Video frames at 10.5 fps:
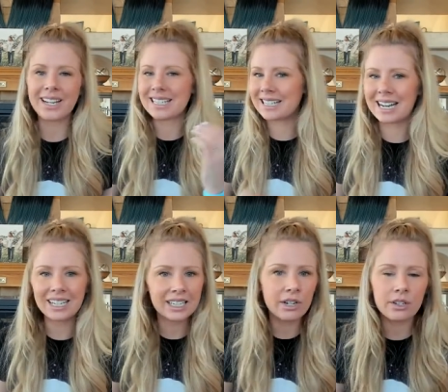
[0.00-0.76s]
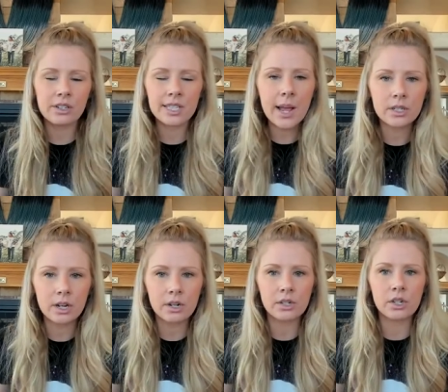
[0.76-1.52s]
It's not here to
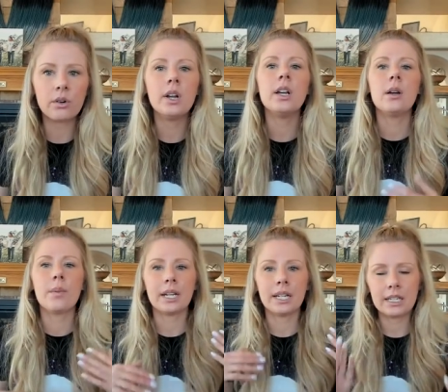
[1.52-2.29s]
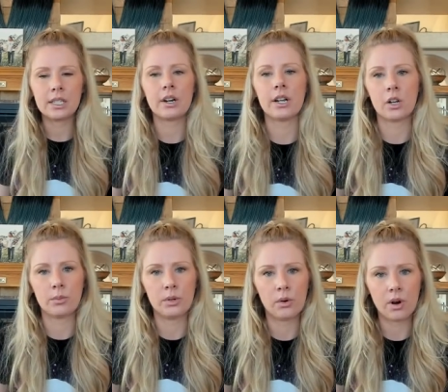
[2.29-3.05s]
sabotage you, but it is here to
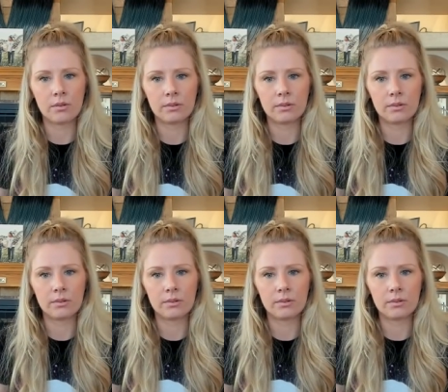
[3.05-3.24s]
help you grow.